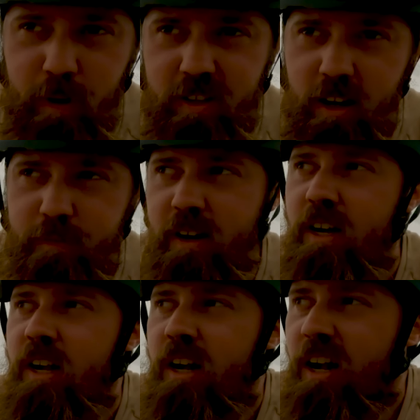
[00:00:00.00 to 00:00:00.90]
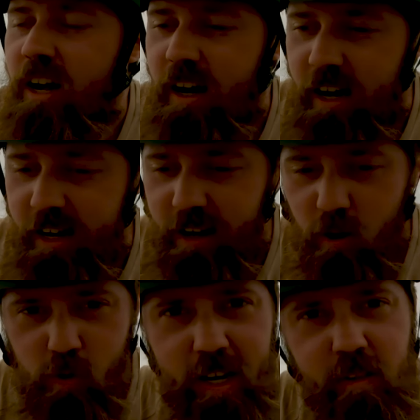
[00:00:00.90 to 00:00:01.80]
myself and
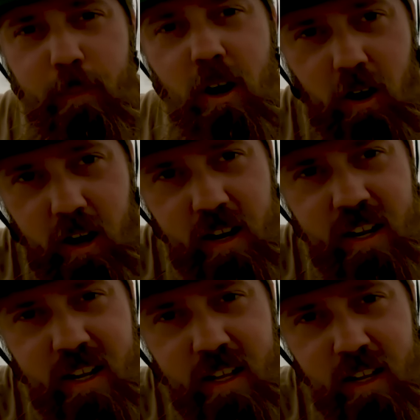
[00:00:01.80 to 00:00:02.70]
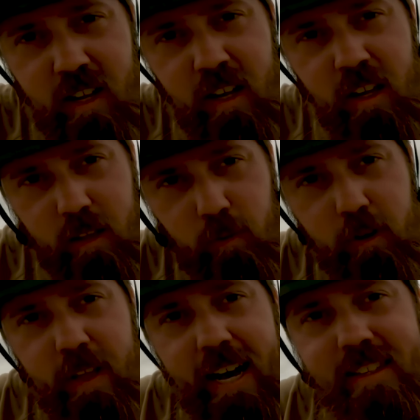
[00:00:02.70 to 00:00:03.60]
raise the bar. So we'll
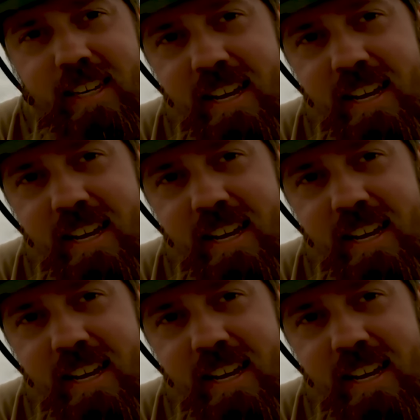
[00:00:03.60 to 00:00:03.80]
do that.